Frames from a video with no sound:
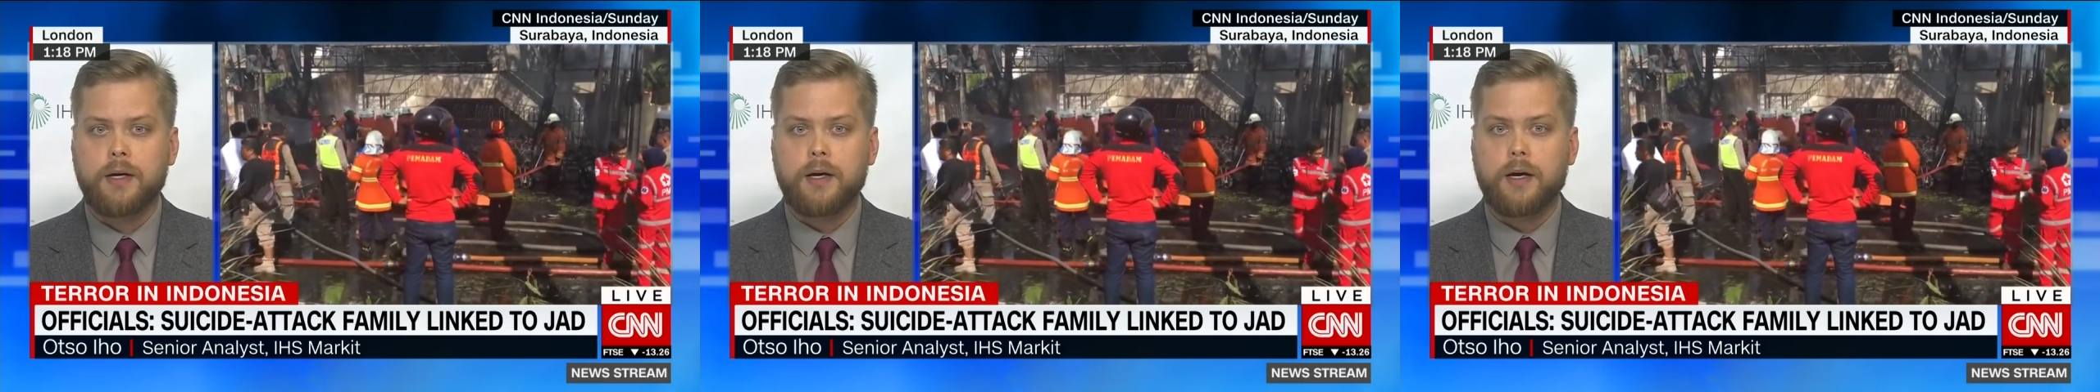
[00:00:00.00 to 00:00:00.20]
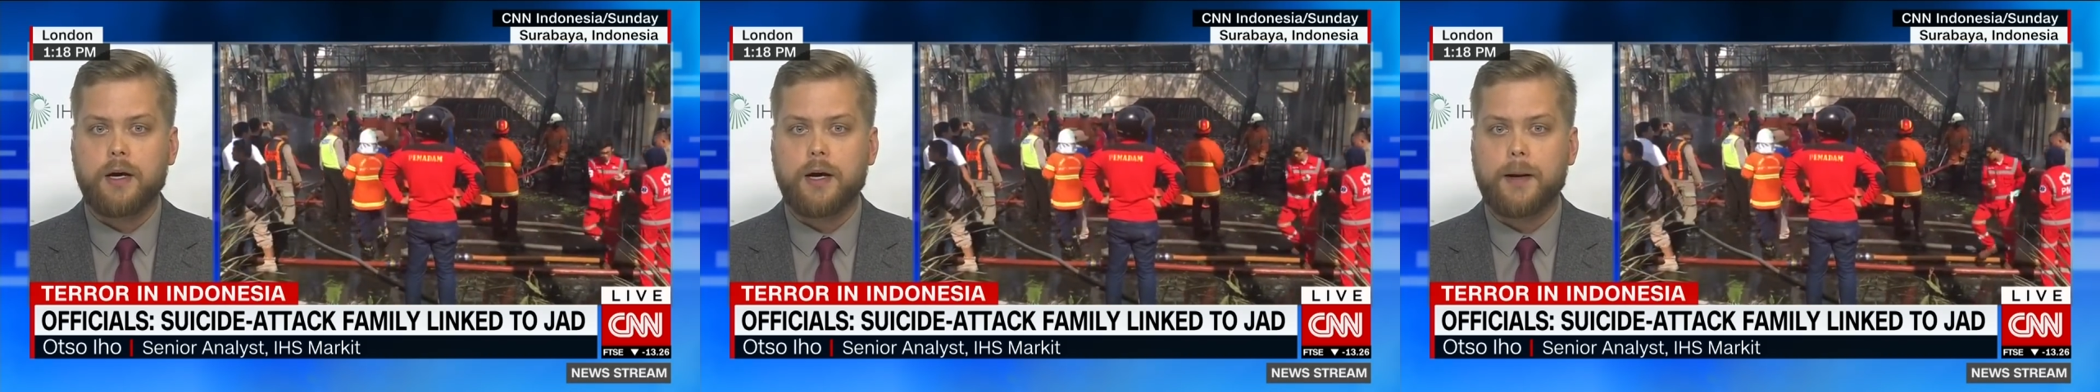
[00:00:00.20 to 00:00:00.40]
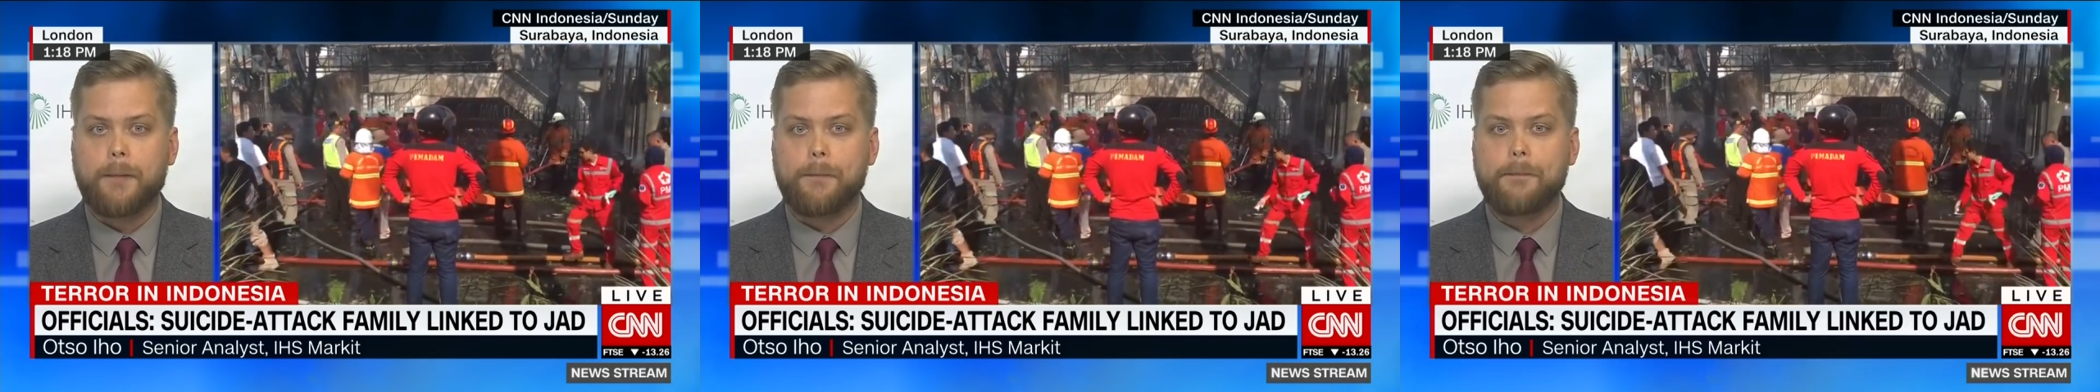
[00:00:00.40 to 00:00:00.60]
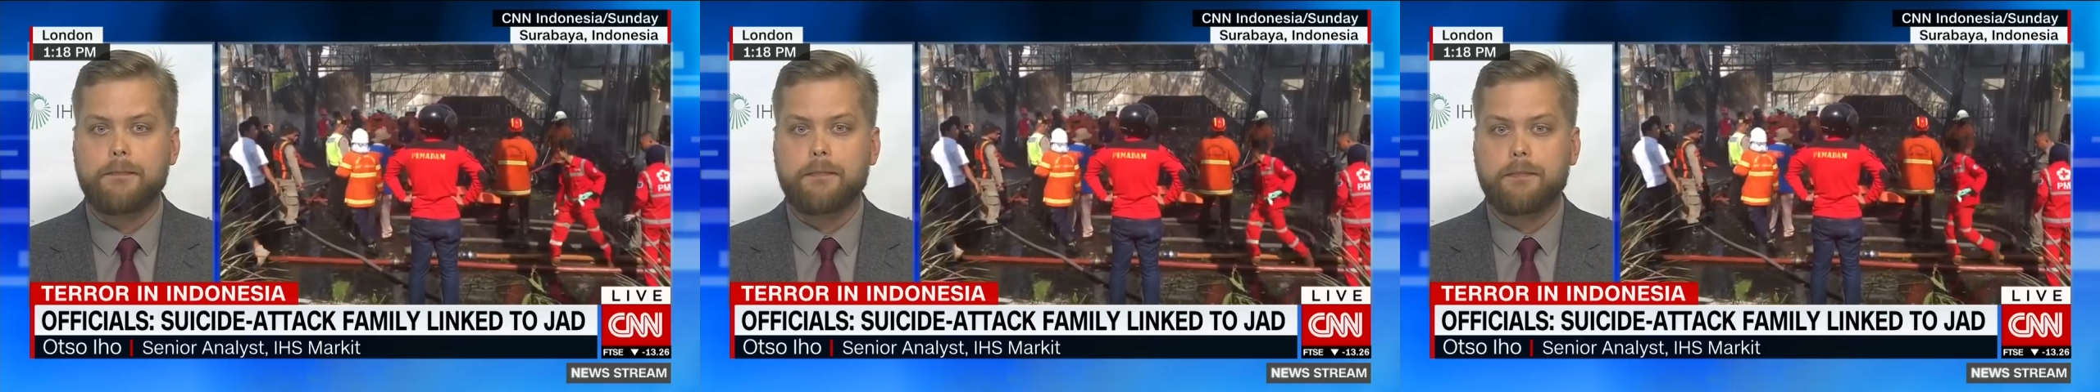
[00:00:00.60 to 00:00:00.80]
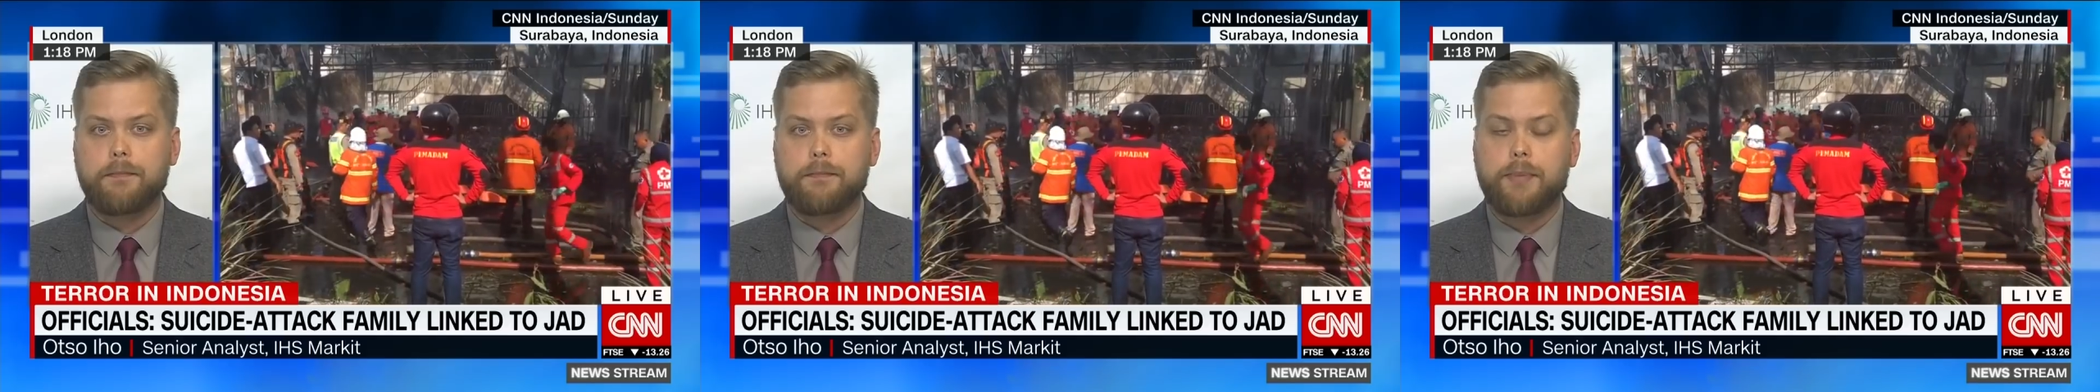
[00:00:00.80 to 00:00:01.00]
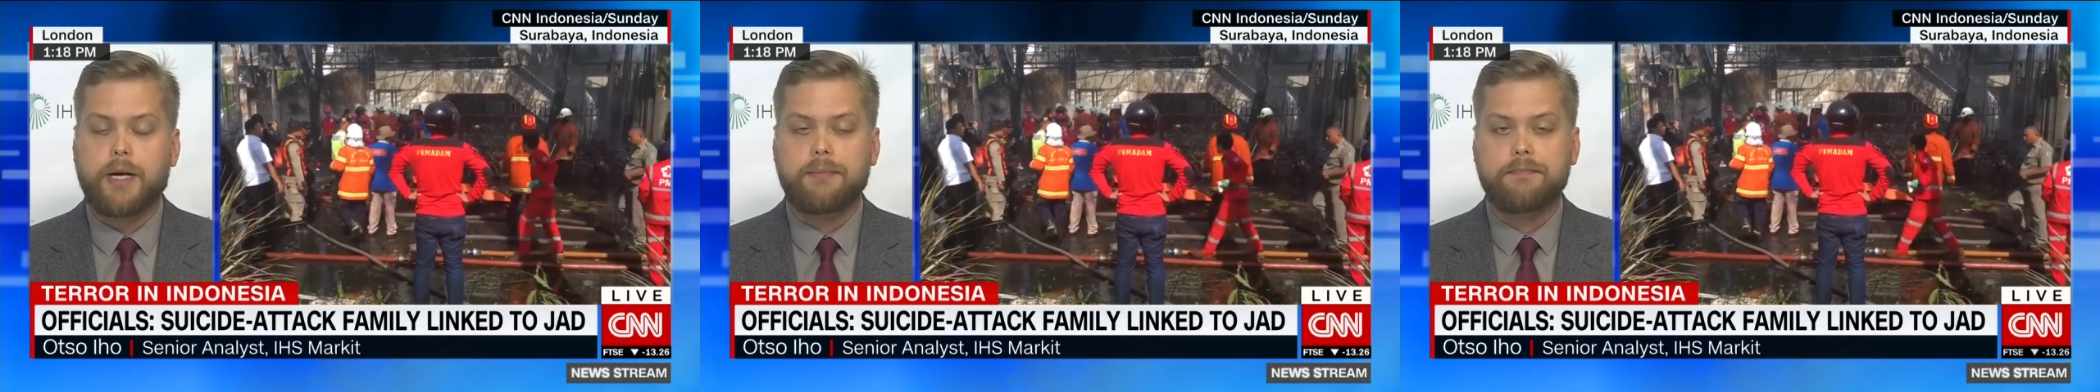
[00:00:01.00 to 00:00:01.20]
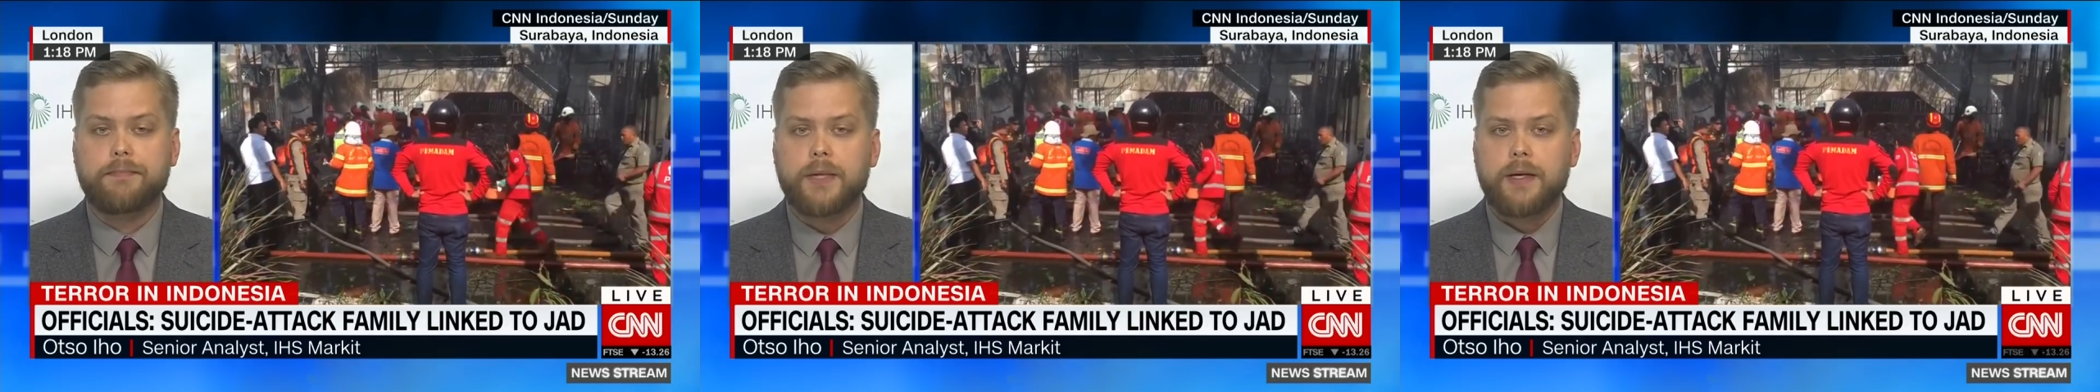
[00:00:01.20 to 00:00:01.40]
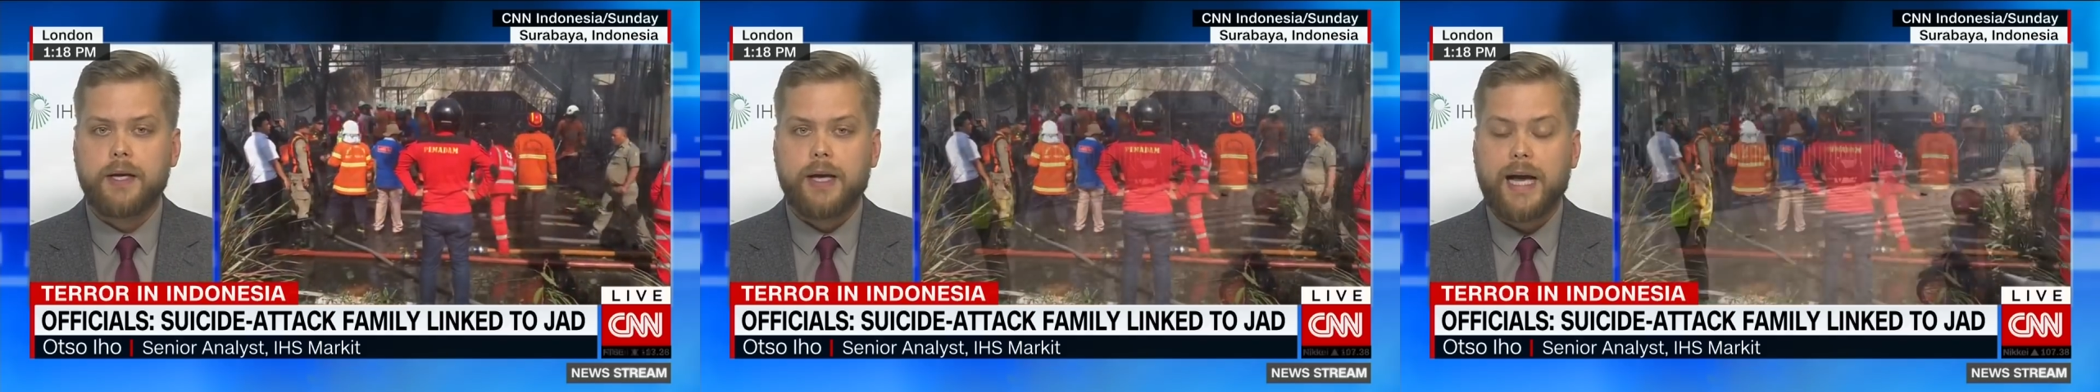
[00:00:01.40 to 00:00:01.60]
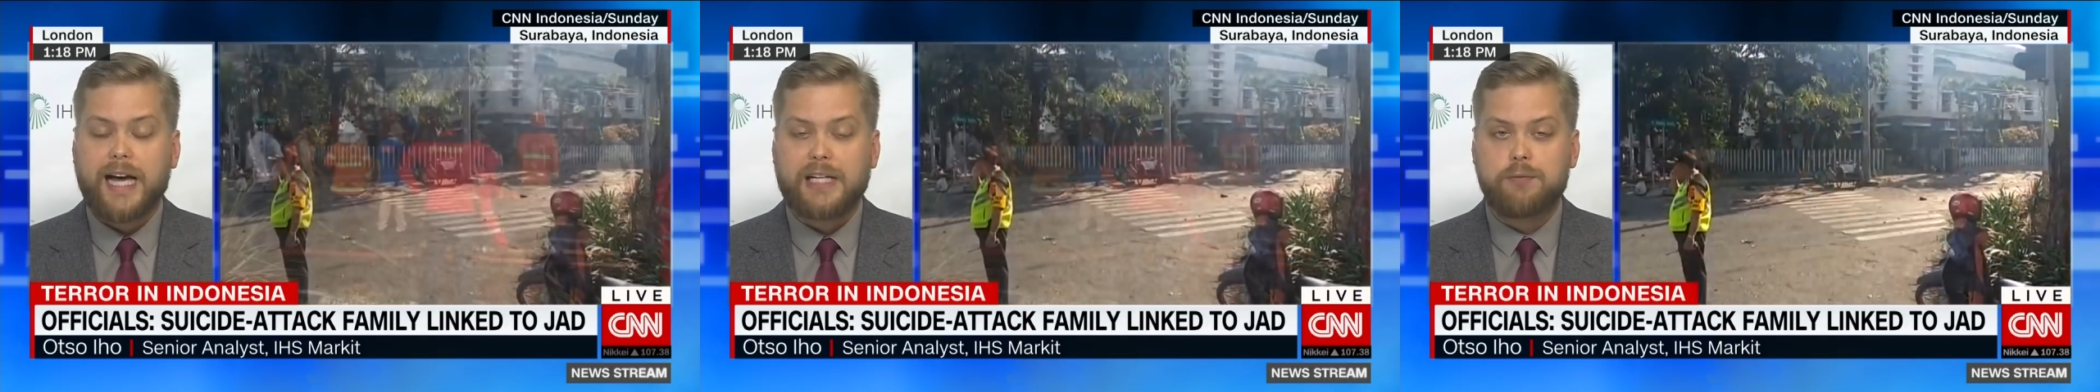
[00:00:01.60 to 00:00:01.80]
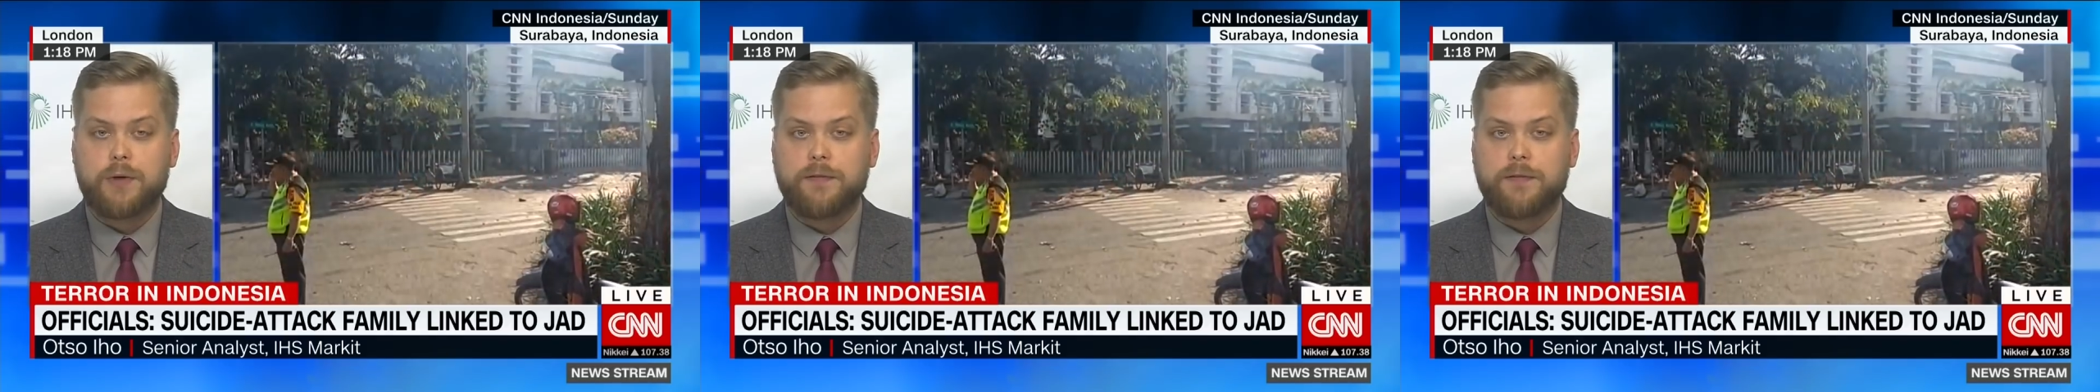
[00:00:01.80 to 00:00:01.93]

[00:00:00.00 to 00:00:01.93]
But as